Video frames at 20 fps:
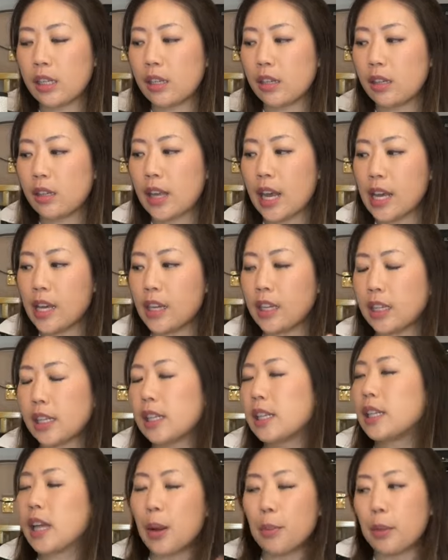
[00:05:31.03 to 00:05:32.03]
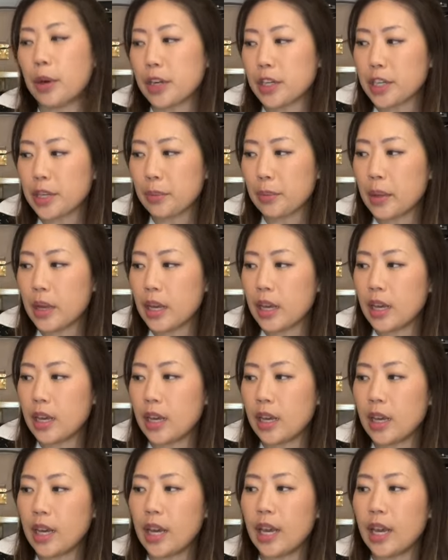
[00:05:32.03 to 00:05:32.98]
like summer to me.